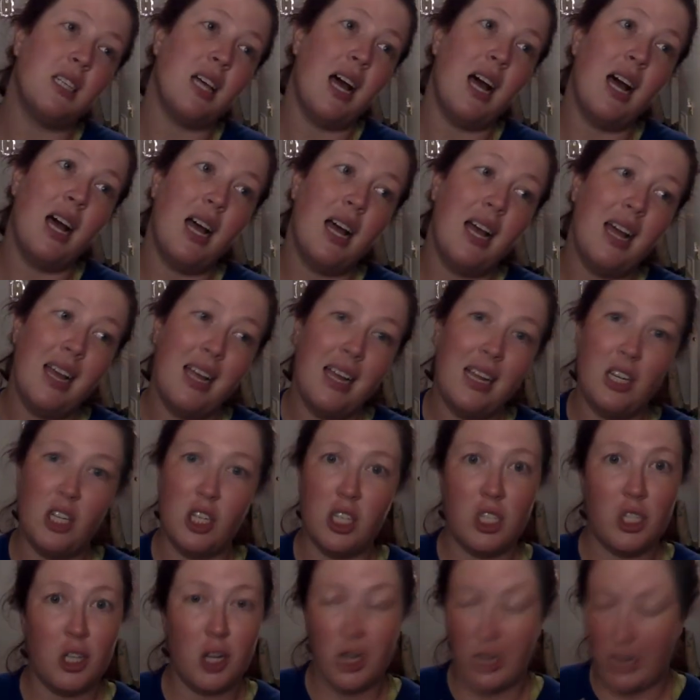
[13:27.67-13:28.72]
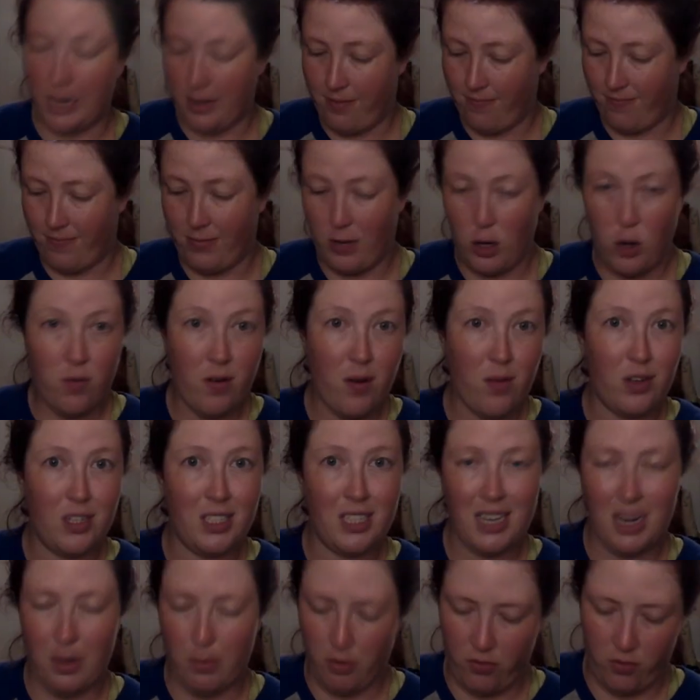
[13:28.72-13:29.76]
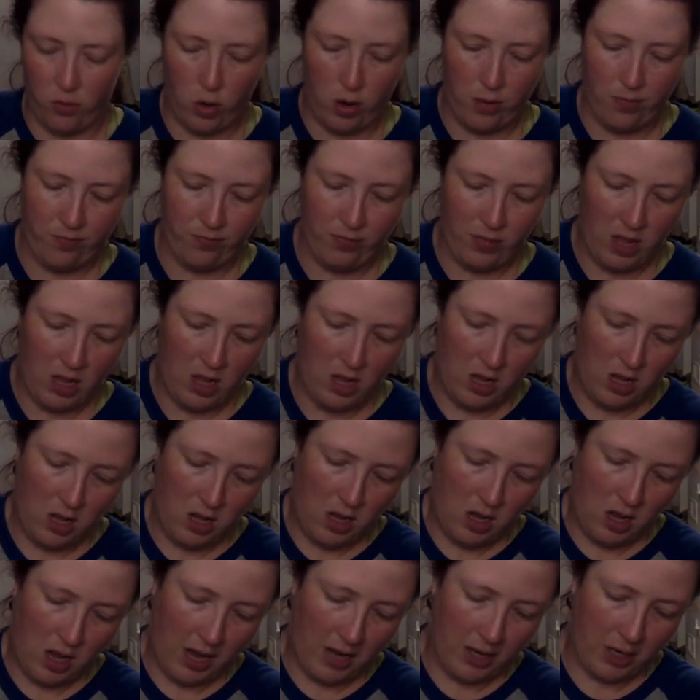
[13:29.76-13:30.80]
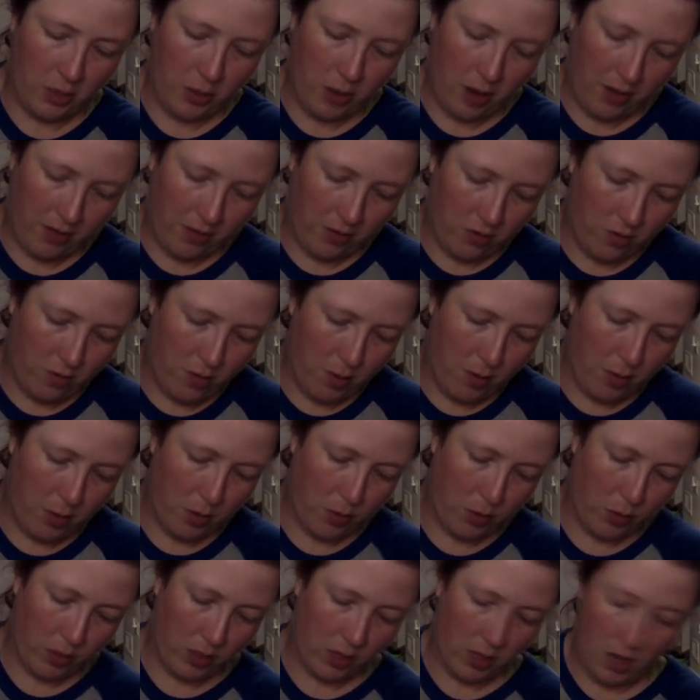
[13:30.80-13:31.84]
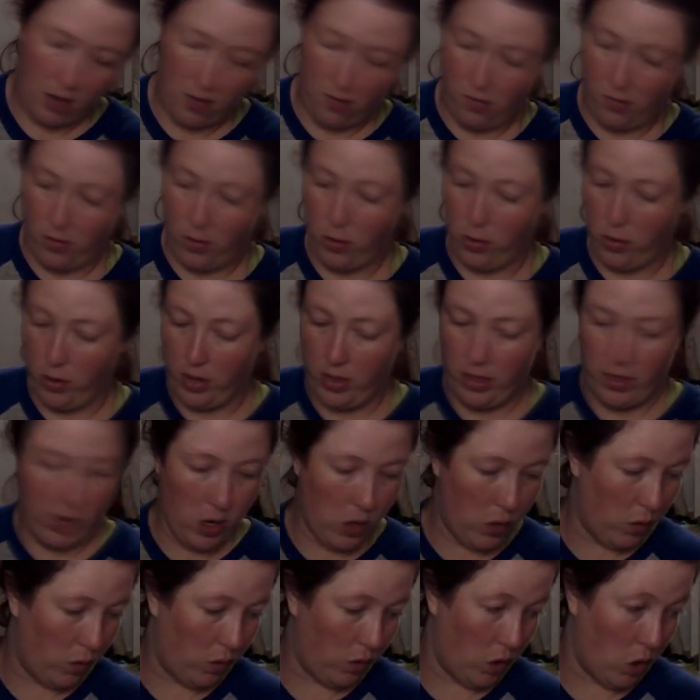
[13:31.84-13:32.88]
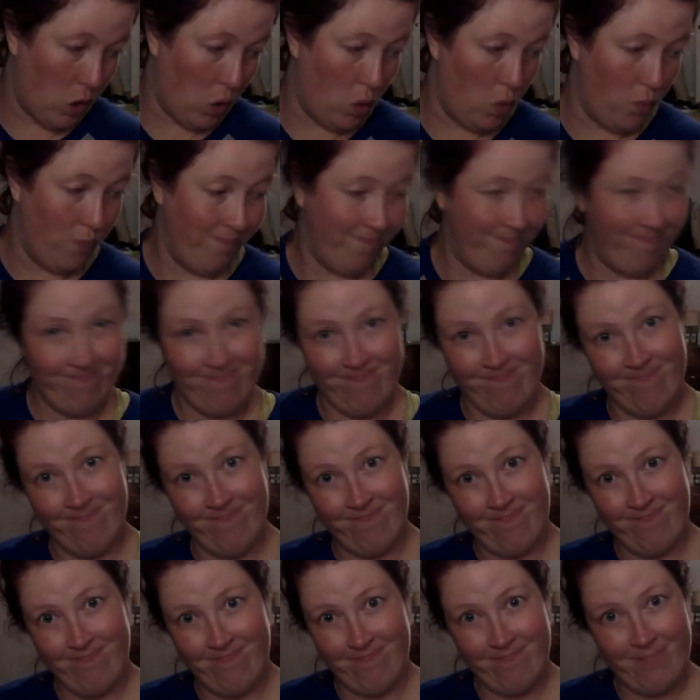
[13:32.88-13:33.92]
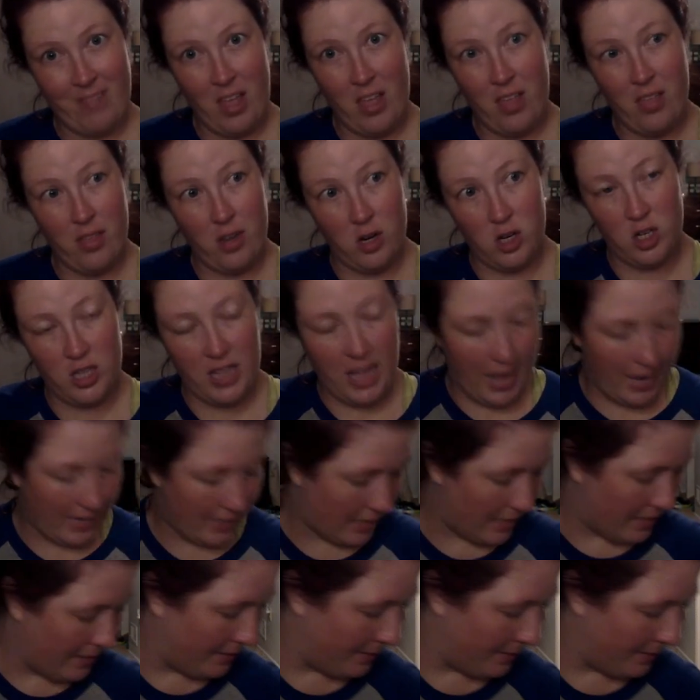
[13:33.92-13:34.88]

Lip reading: I just started it. You've never seen it before. I do have to remember to put the cover photo in though, so there's that.